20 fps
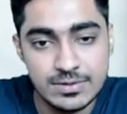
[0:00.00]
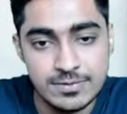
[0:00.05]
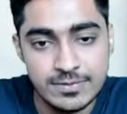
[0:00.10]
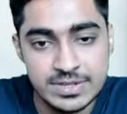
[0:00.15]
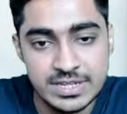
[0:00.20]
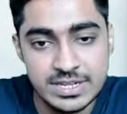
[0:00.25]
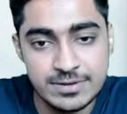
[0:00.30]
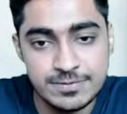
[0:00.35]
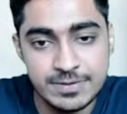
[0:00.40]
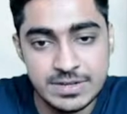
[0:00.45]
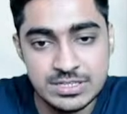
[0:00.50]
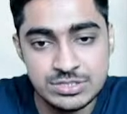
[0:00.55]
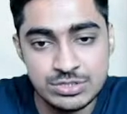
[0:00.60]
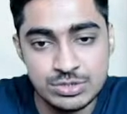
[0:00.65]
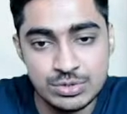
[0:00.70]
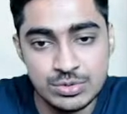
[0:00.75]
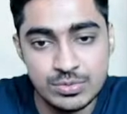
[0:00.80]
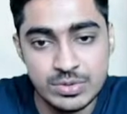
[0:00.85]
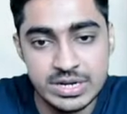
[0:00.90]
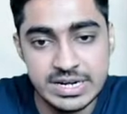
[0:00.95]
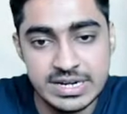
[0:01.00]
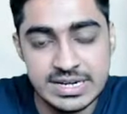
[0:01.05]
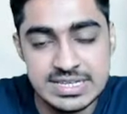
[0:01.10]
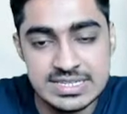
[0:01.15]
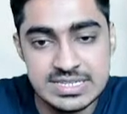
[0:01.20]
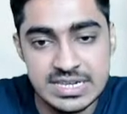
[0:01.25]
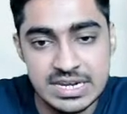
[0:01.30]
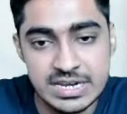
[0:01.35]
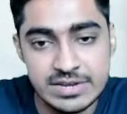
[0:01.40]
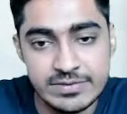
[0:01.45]
Whether fixed overhead is
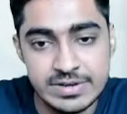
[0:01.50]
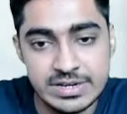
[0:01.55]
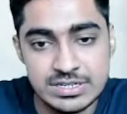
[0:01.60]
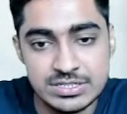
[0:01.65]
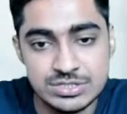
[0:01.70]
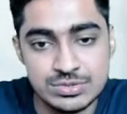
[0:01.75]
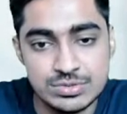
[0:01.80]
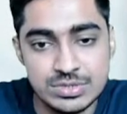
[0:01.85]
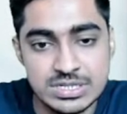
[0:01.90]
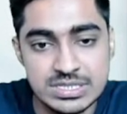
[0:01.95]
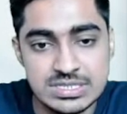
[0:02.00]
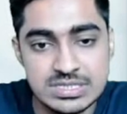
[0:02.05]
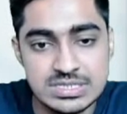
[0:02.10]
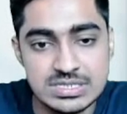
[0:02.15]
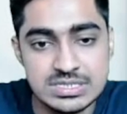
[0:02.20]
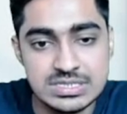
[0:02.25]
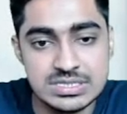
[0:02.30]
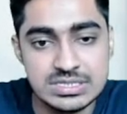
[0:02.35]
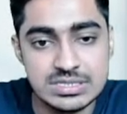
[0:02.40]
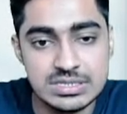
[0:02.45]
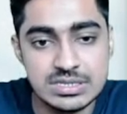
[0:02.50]
relevant to students.